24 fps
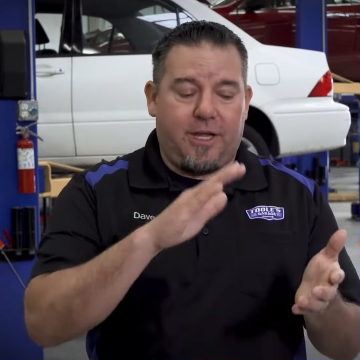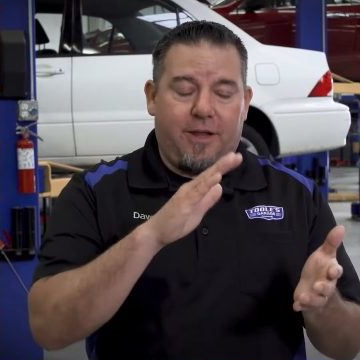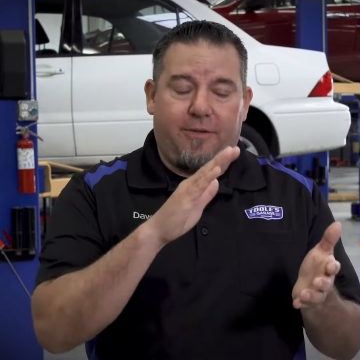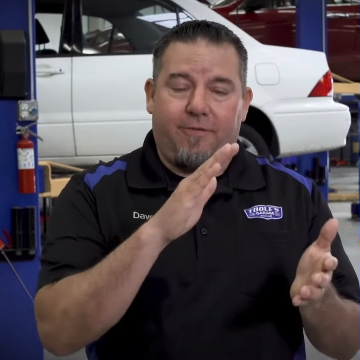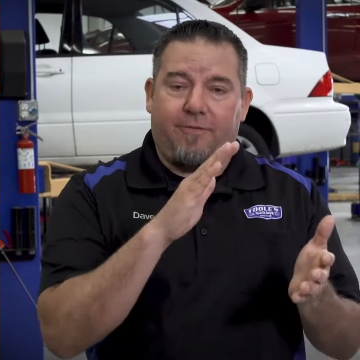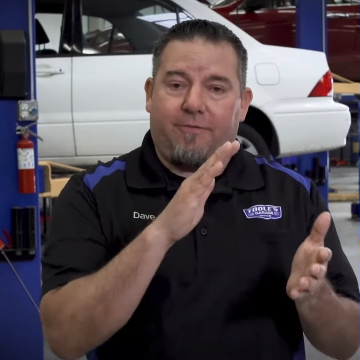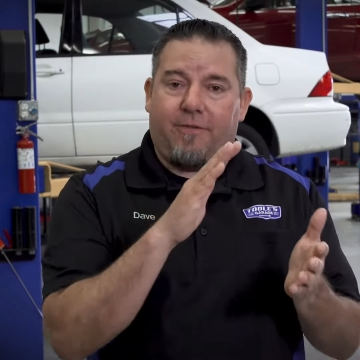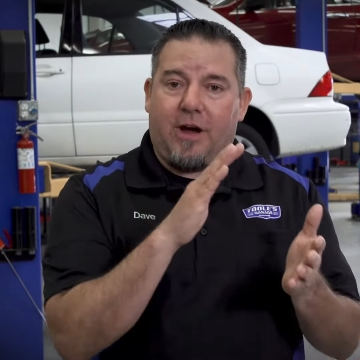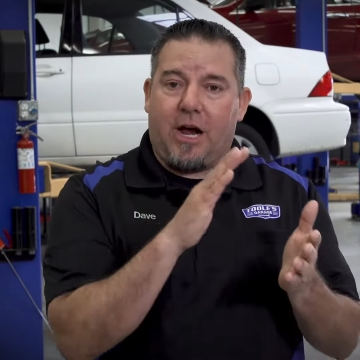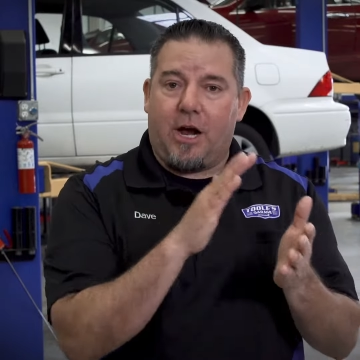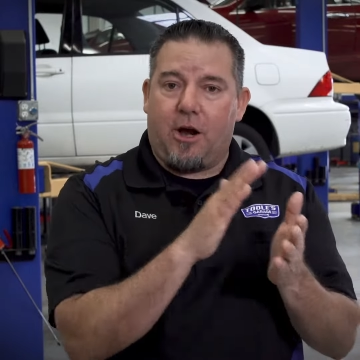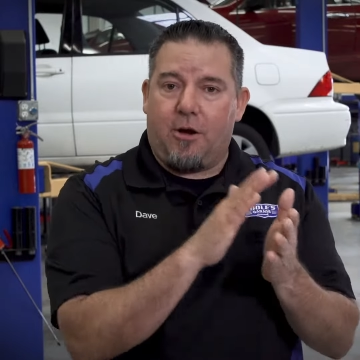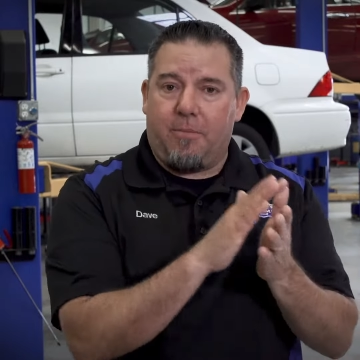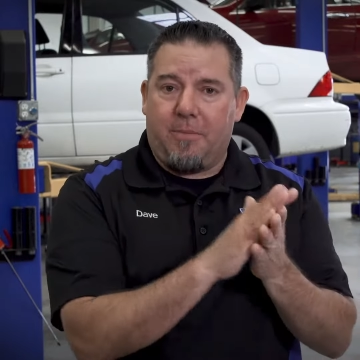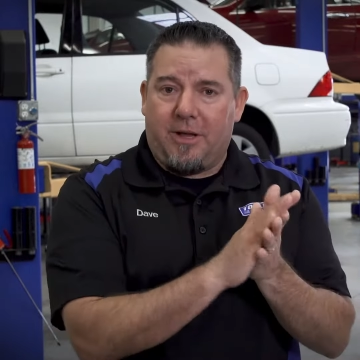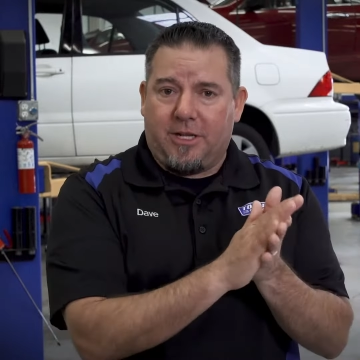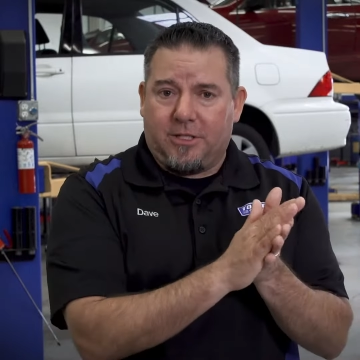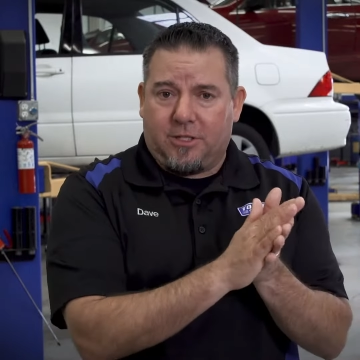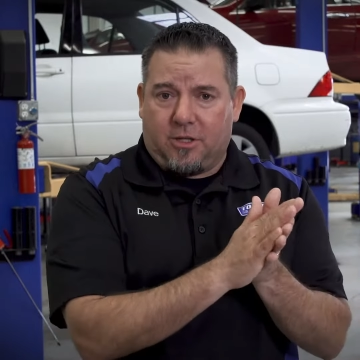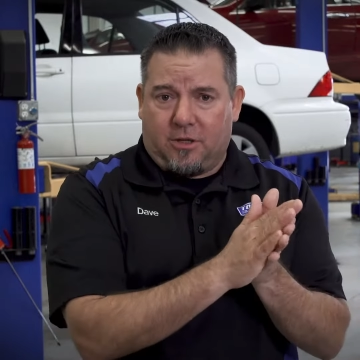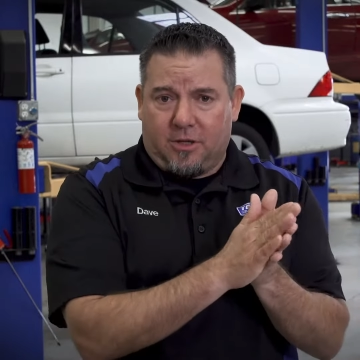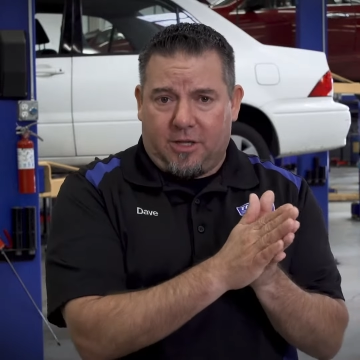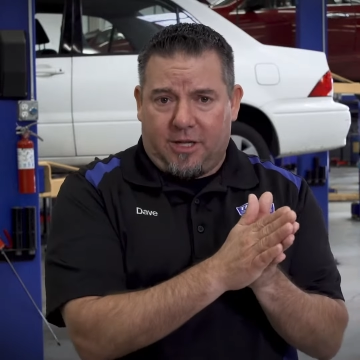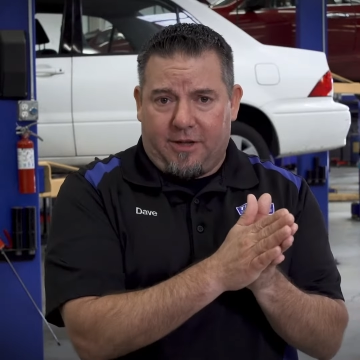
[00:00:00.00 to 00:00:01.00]

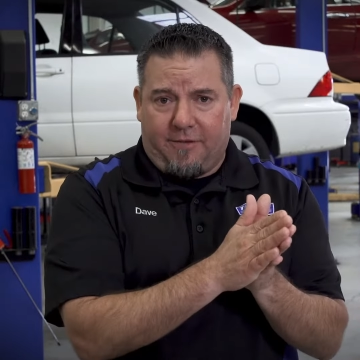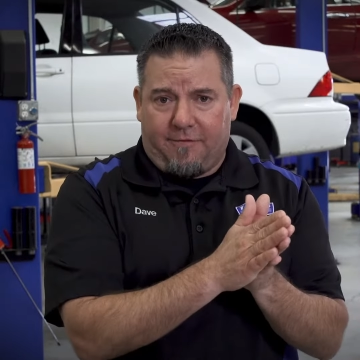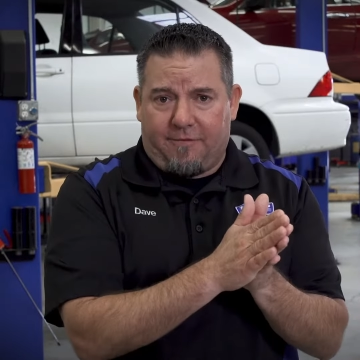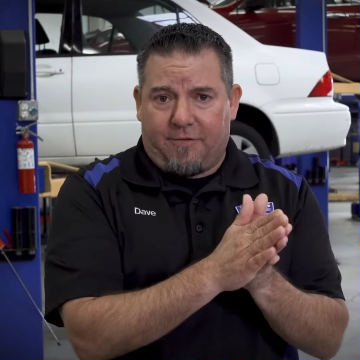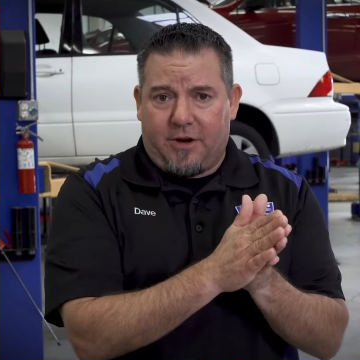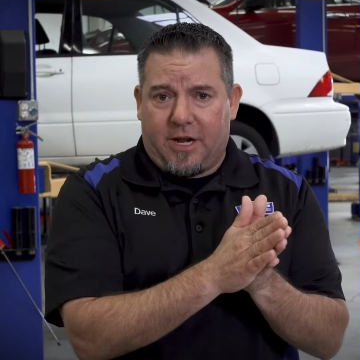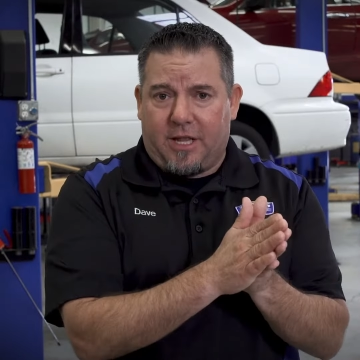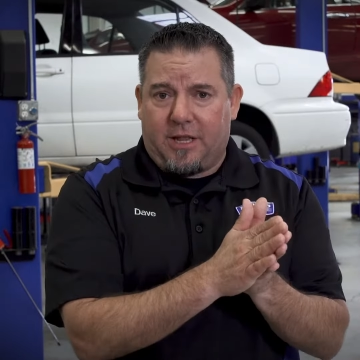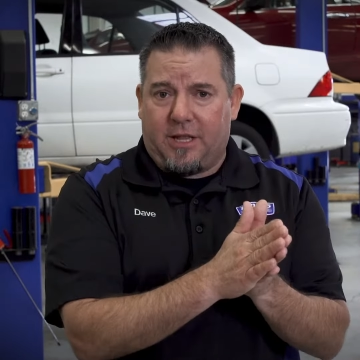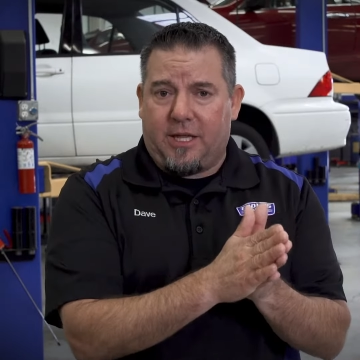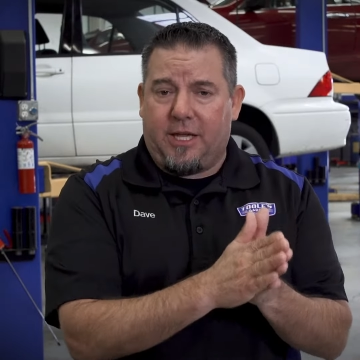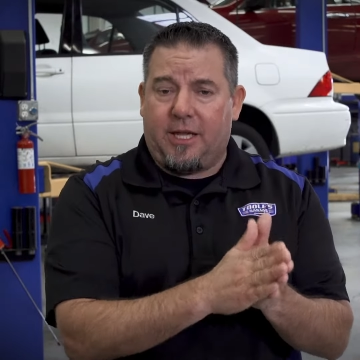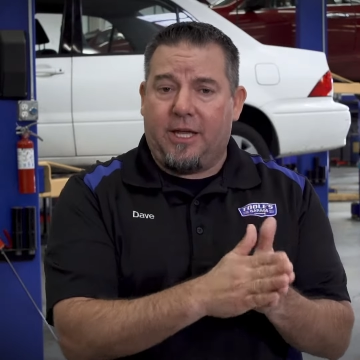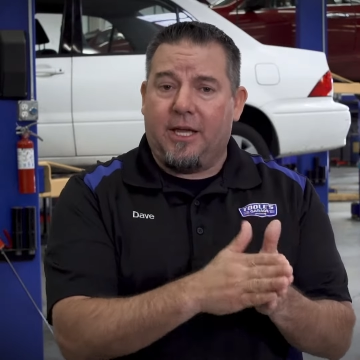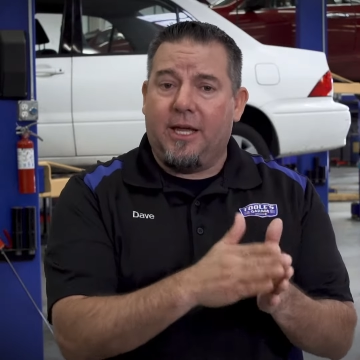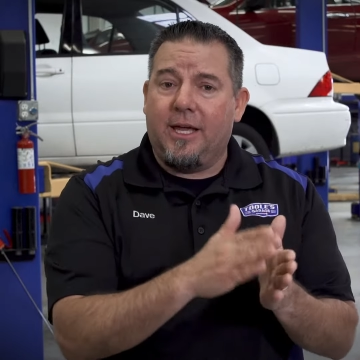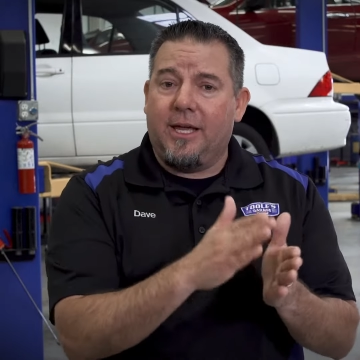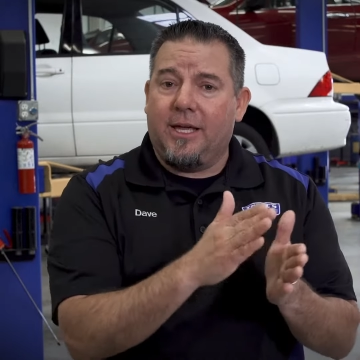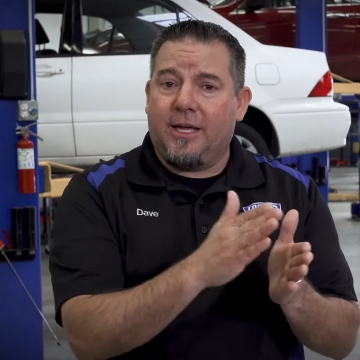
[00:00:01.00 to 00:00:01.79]
environmentally friendly